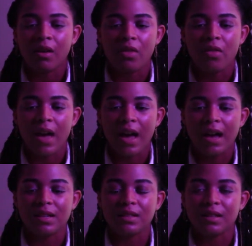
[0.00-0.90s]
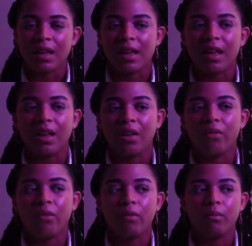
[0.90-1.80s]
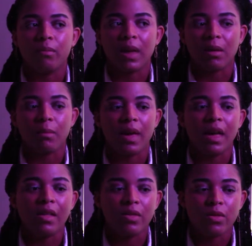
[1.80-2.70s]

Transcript: that give Macbeth